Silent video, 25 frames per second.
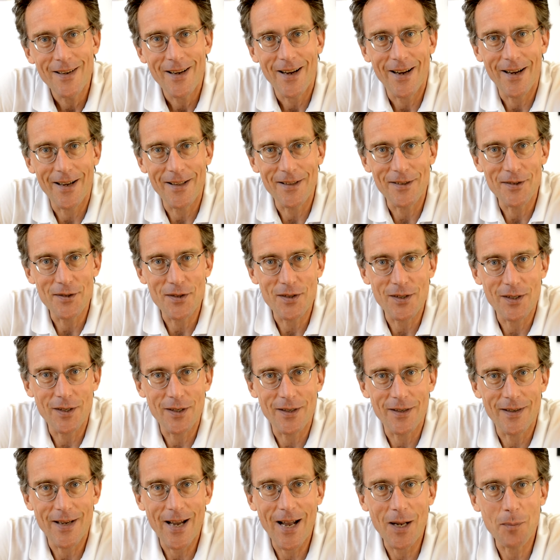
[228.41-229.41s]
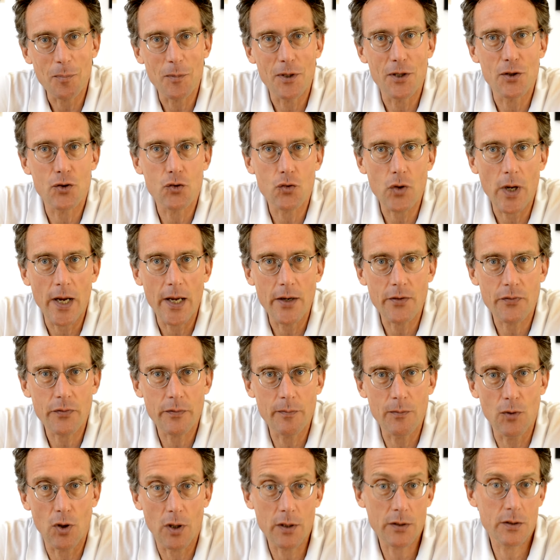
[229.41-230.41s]
and the
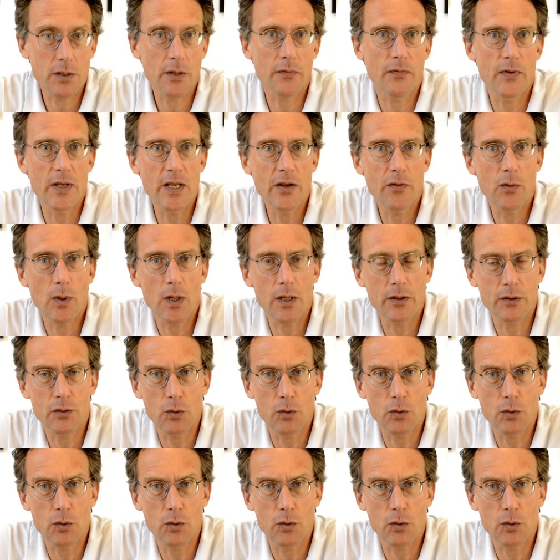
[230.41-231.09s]
administration lots of leeway